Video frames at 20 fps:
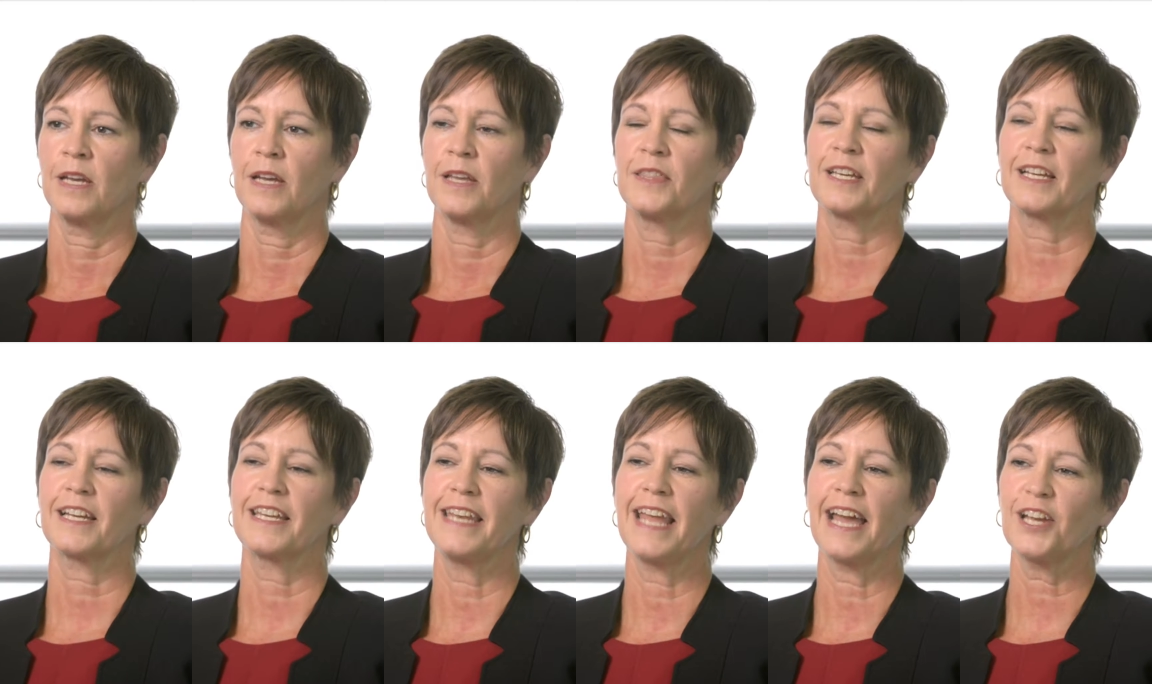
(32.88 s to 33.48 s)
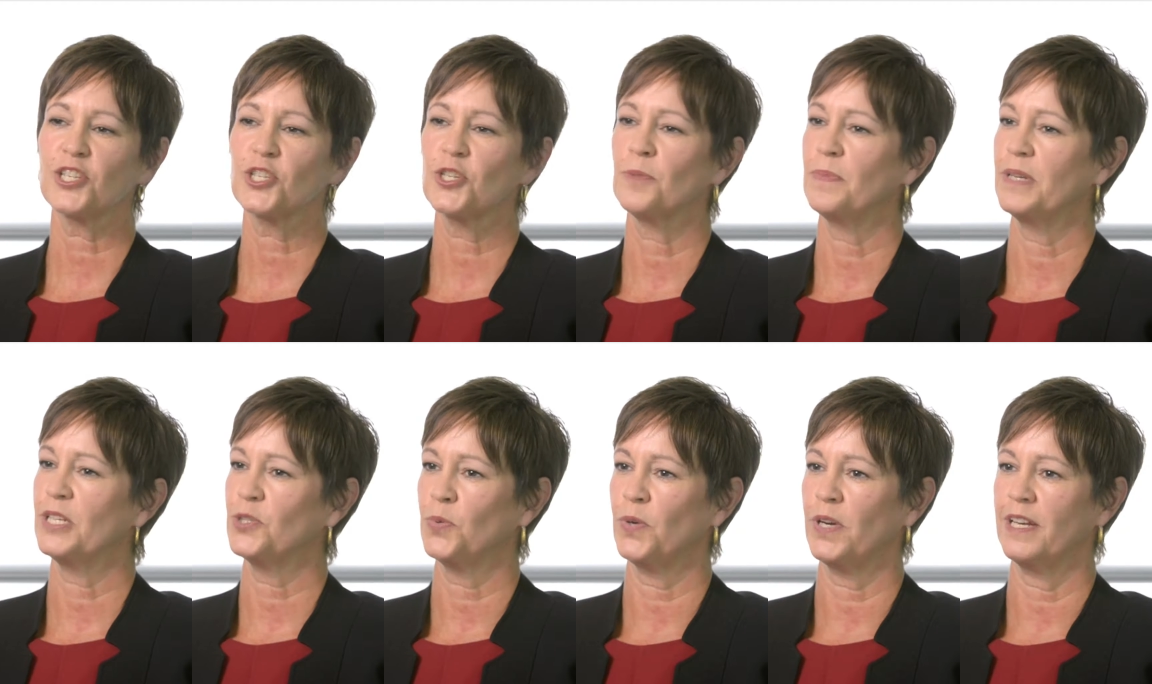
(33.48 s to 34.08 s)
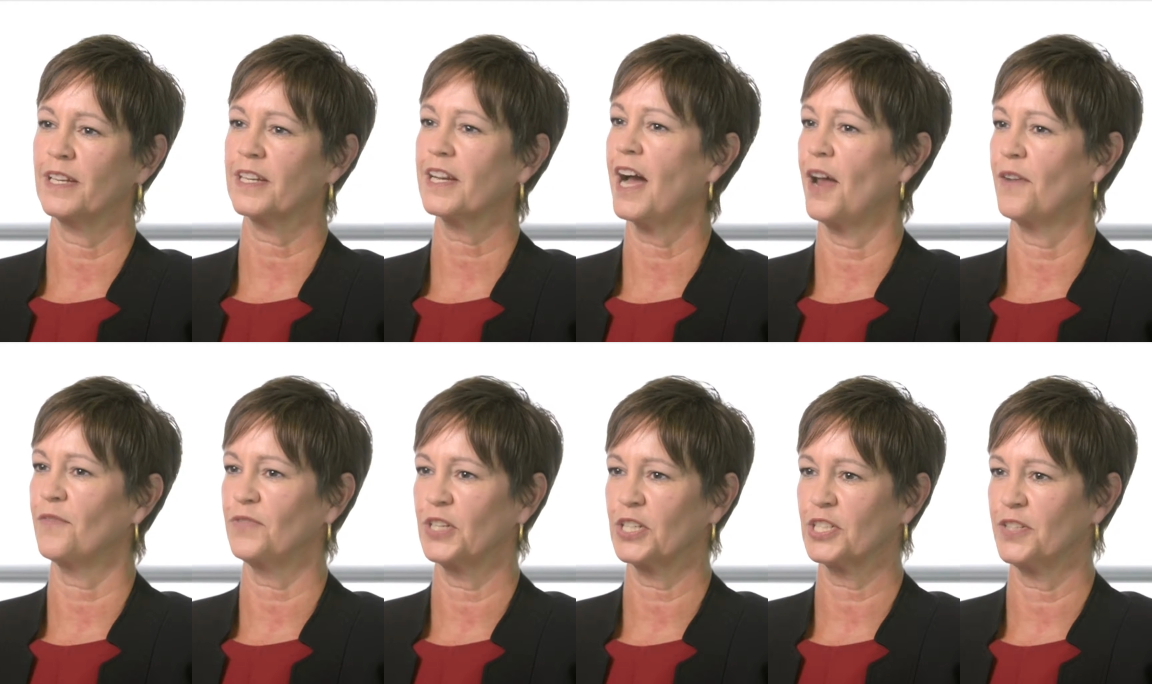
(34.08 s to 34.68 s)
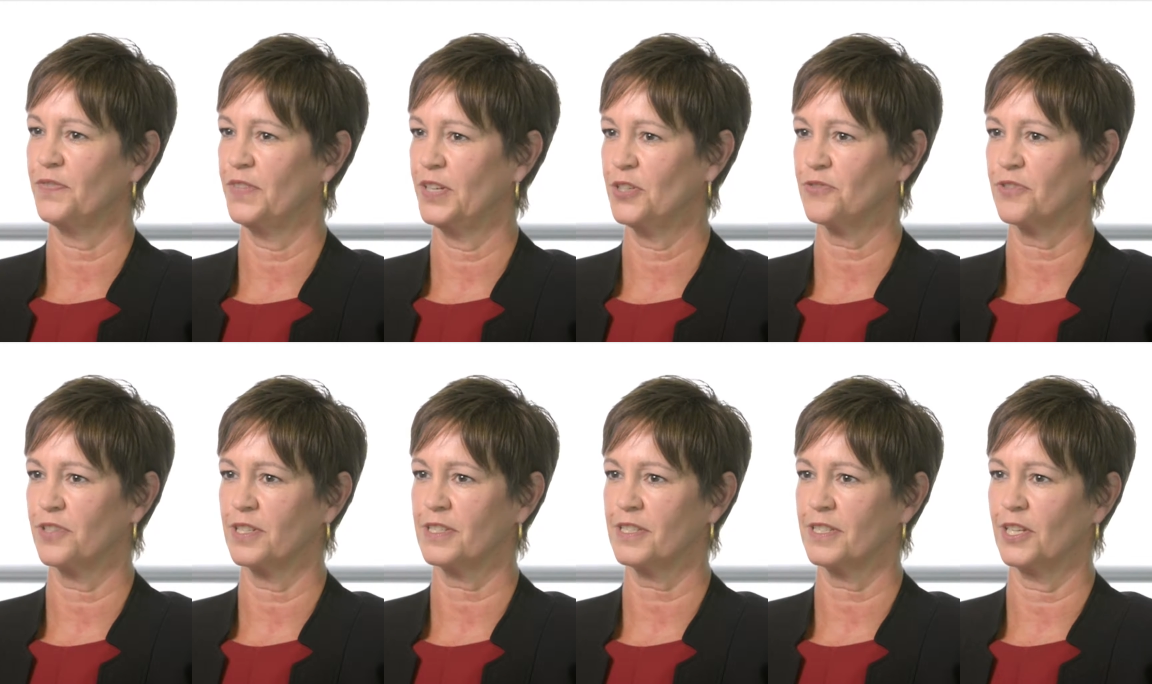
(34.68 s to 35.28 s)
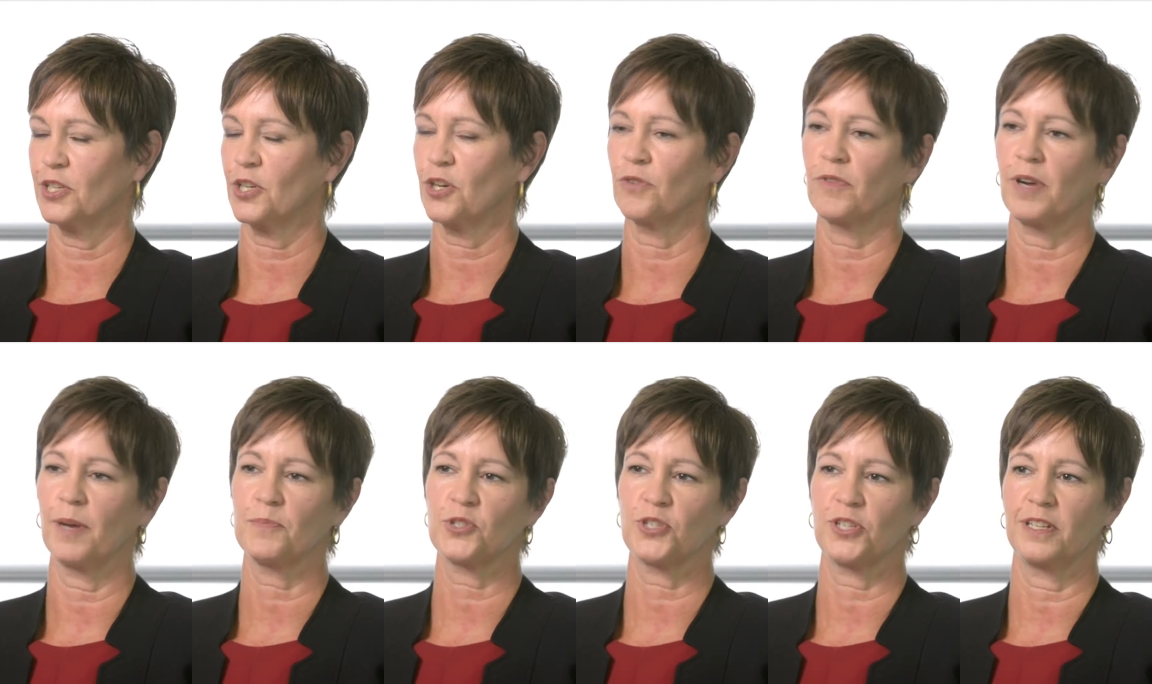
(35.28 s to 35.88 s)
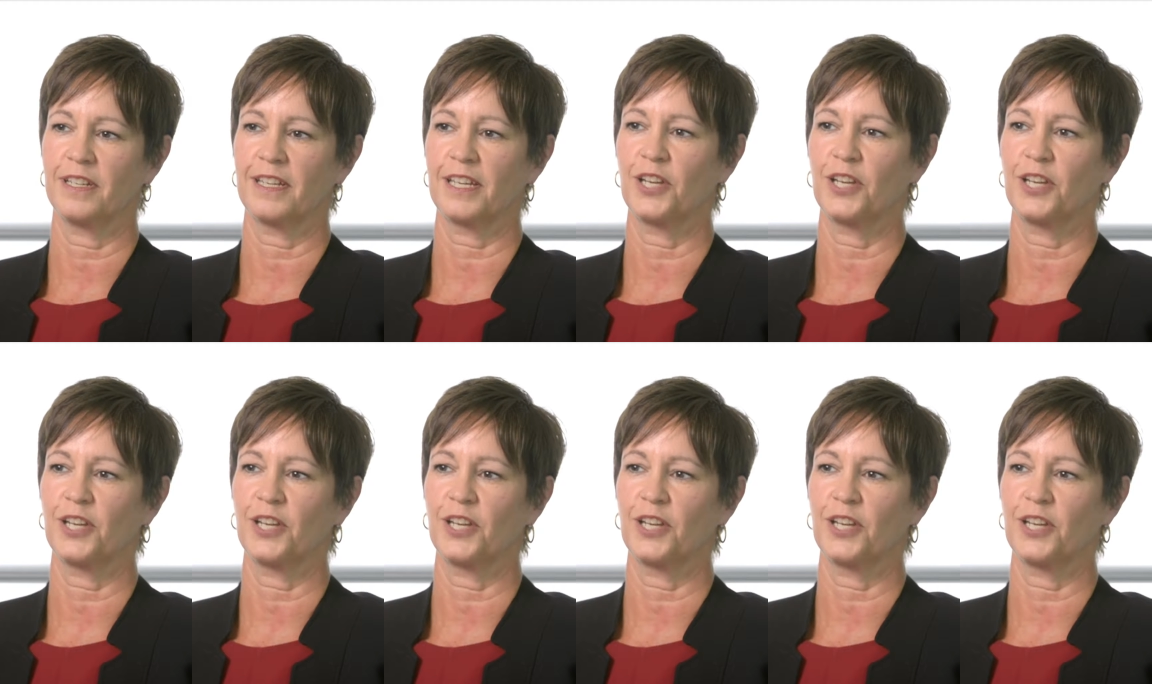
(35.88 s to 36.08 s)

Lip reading: The connection between a conflict of interest and corruption